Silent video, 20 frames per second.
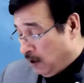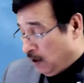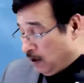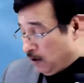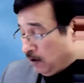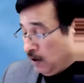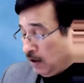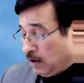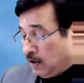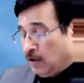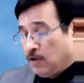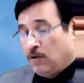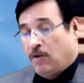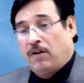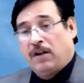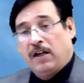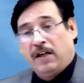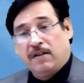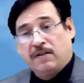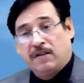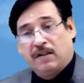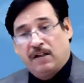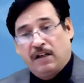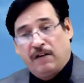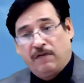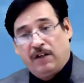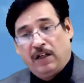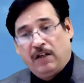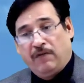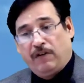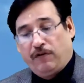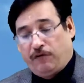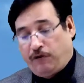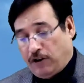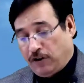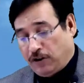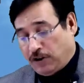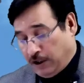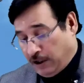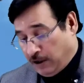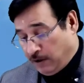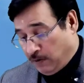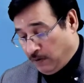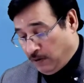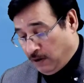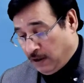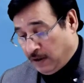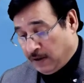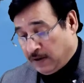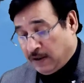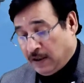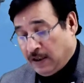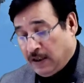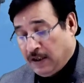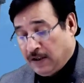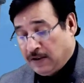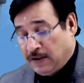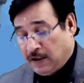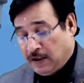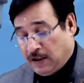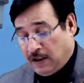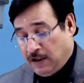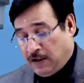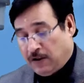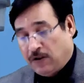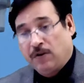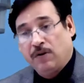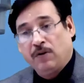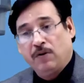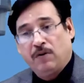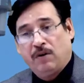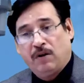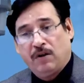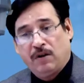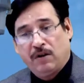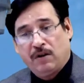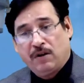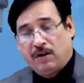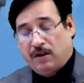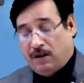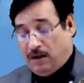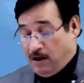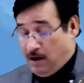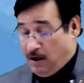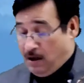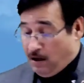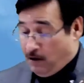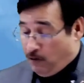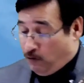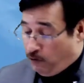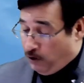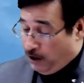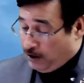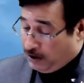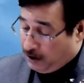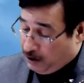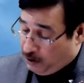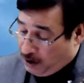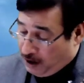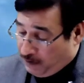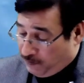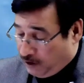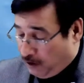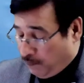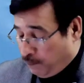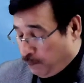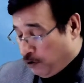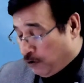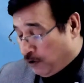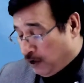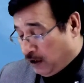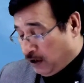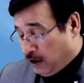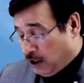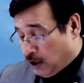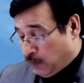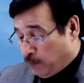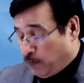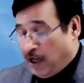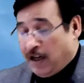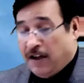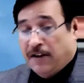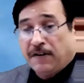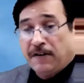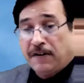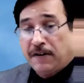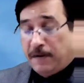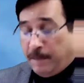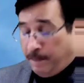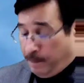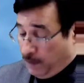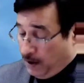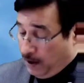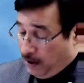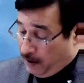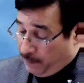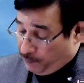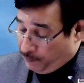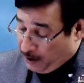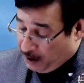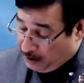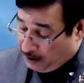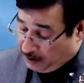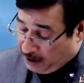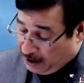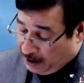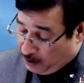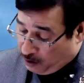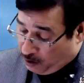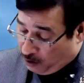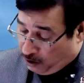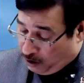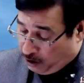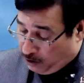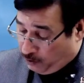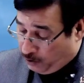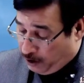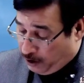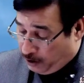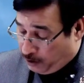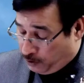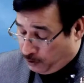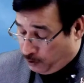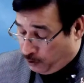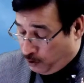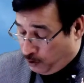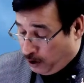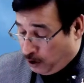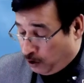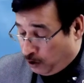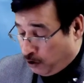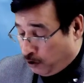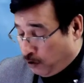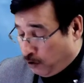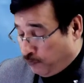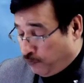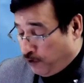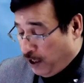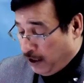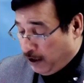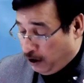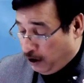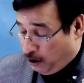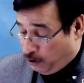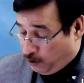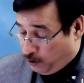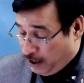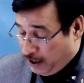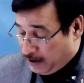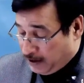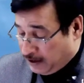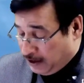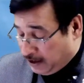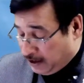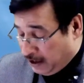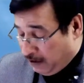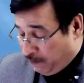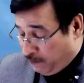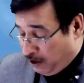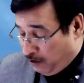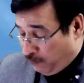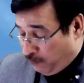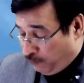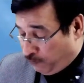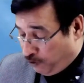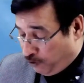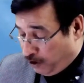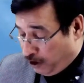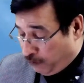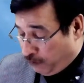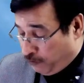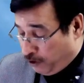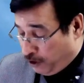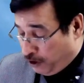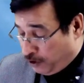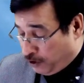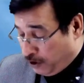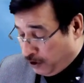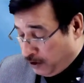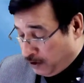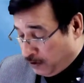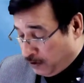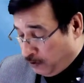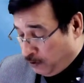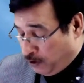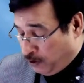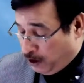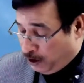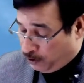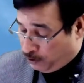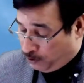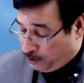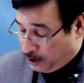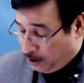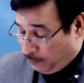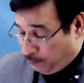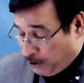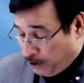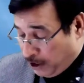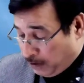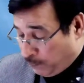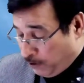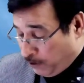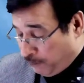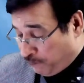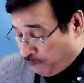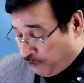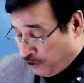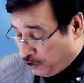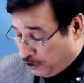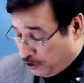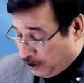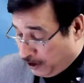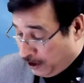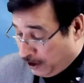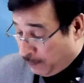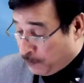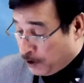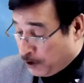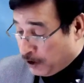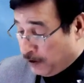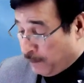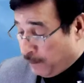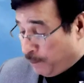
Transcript: This is your asset available for shareholders. Is it clear to you or not? Once you have computed this part, then all you need to do in order to find out assets available for equity shares, you need to subtract preference share capital.